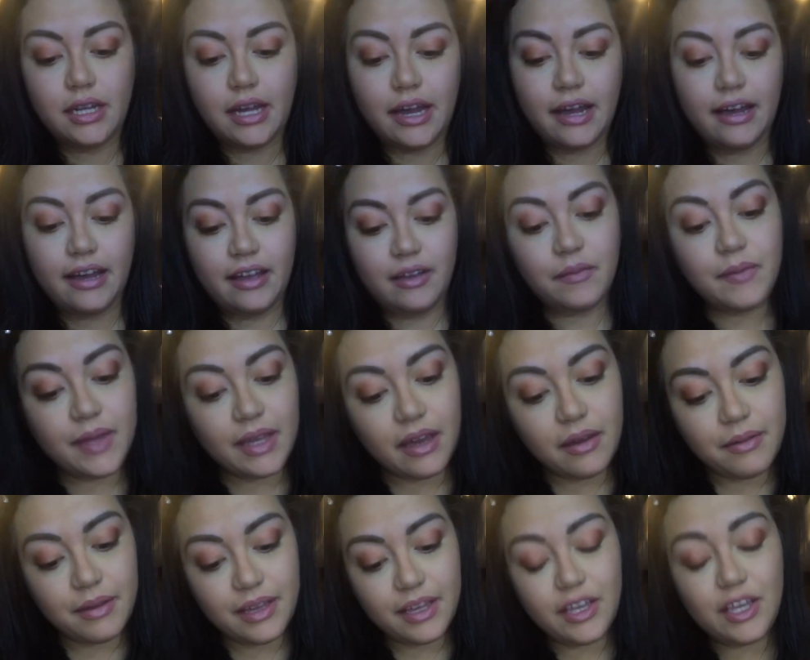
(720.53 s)
I'm
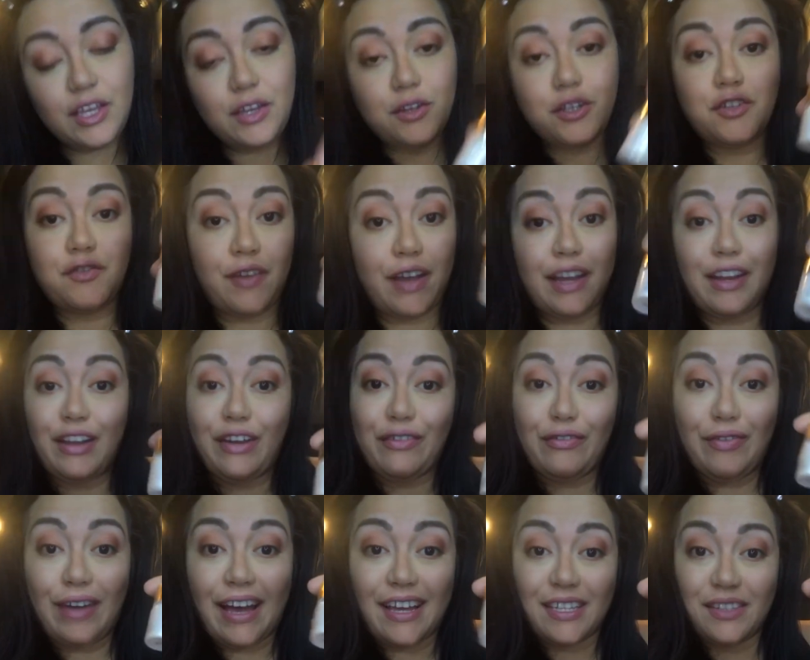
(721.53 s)
becoming a huge fan
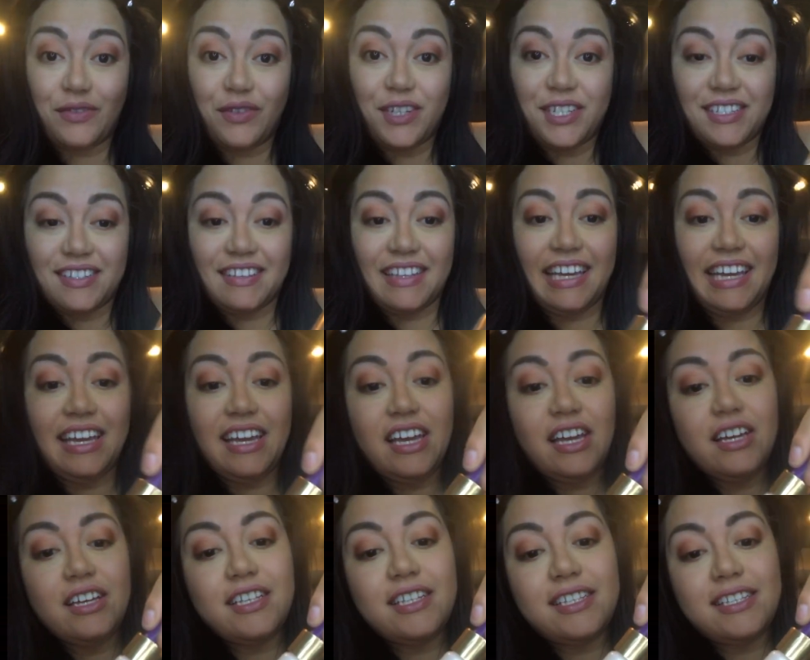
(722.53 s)
of as of recently.
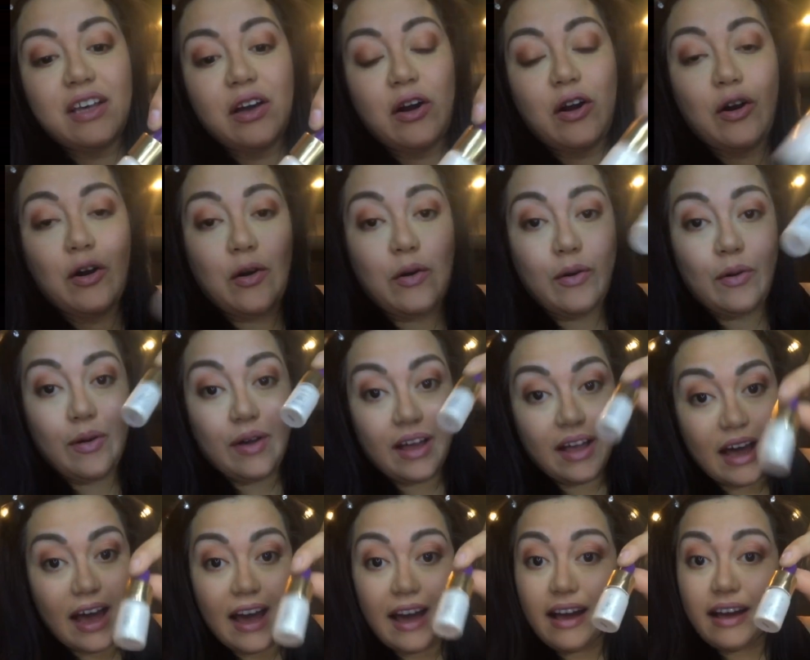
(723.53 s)
So,
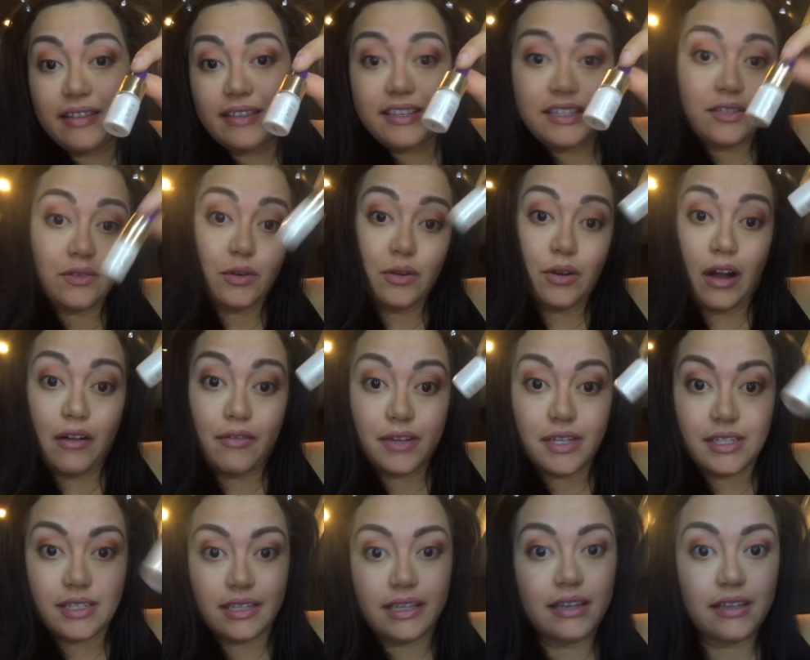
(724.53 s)
these are
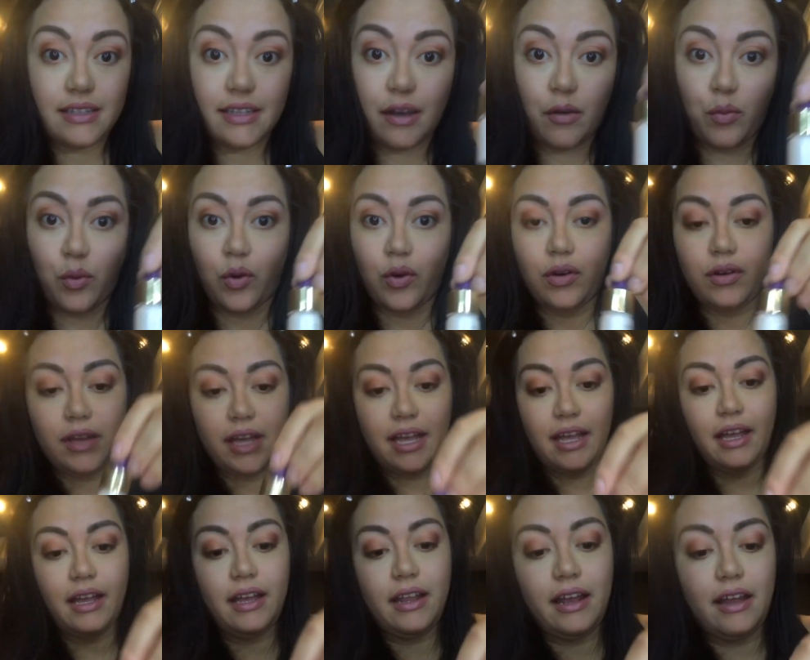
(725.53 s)
obviously a sample,
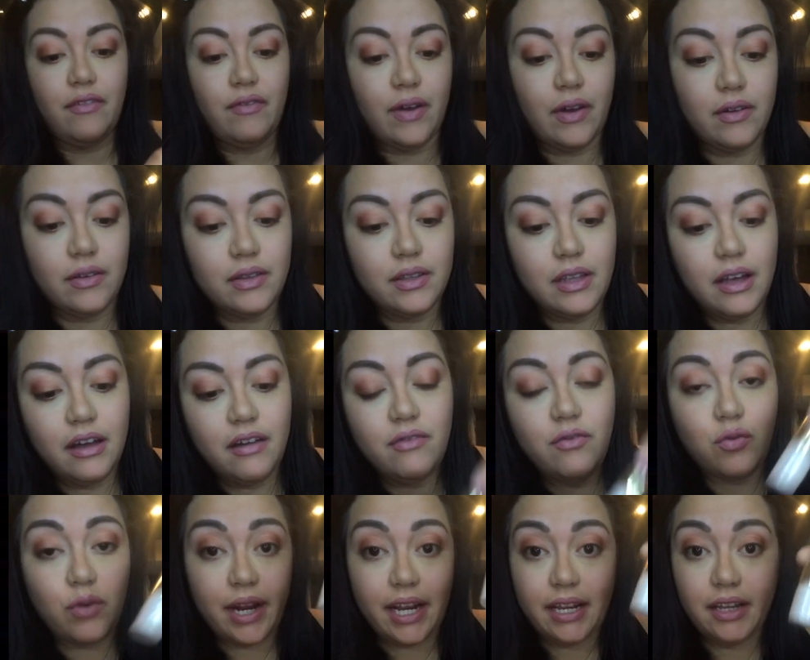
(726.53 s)
and I fell in love.
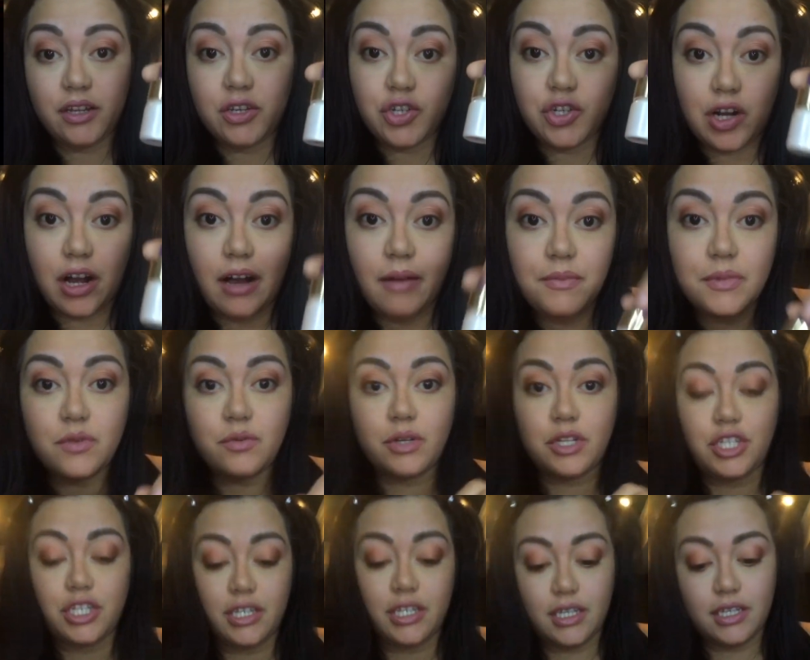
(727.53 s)
Radiance Drops,
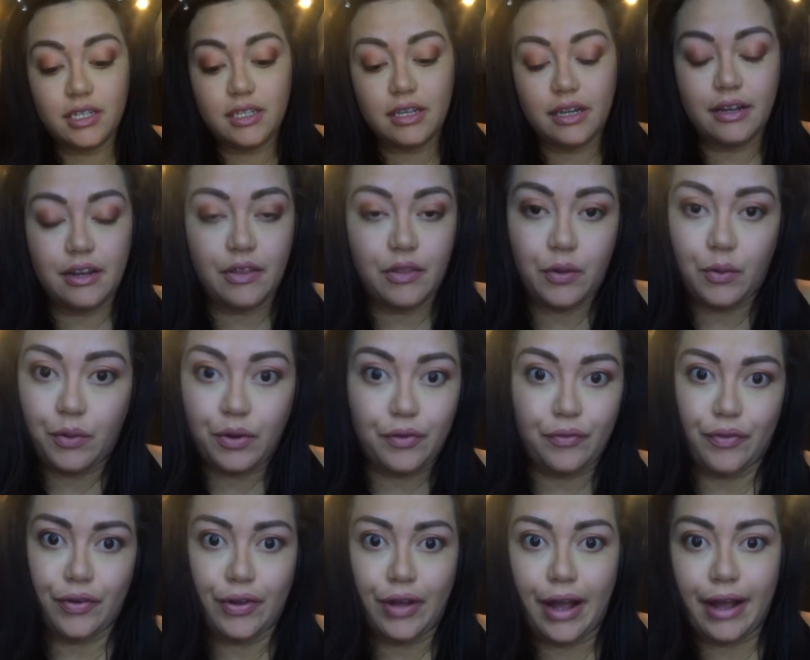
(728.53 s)
which is another word
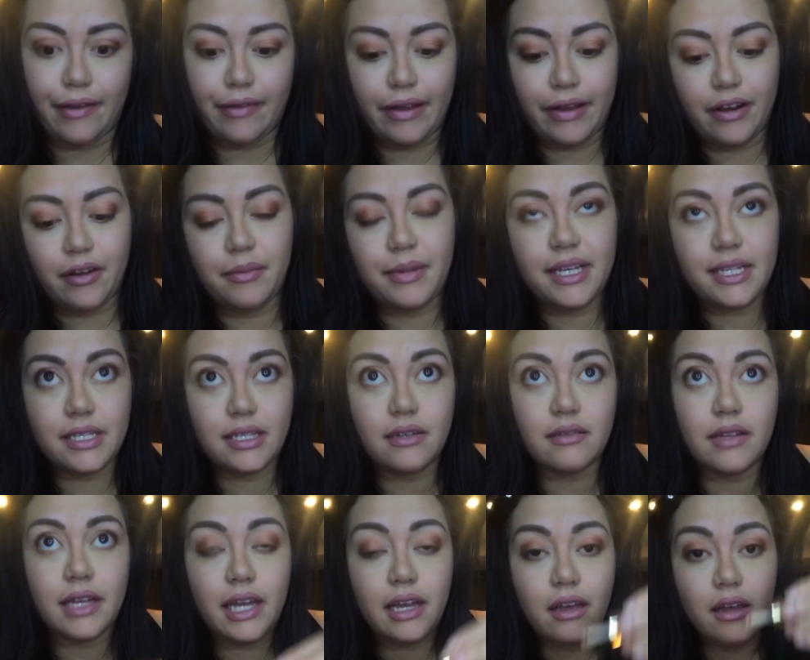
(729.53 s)
for highlighter,
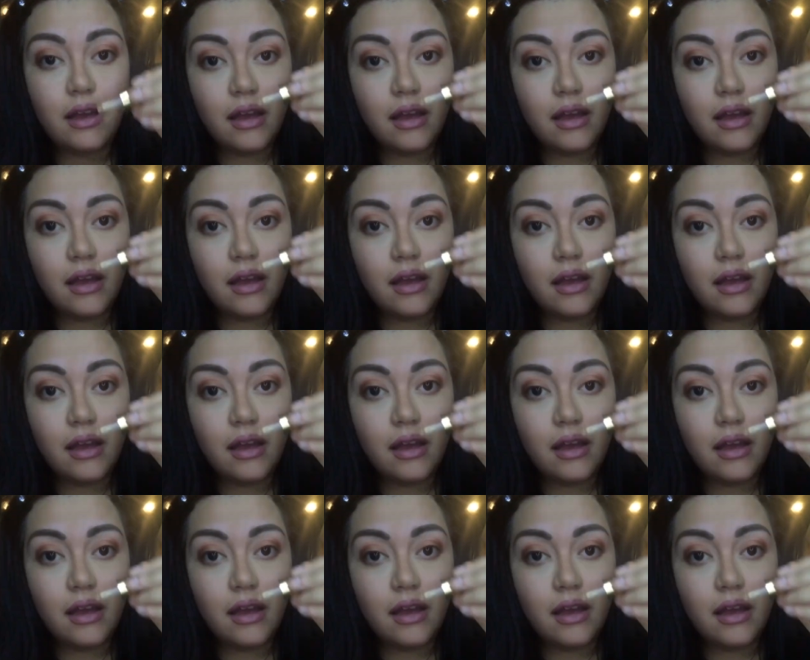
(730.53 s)
basically.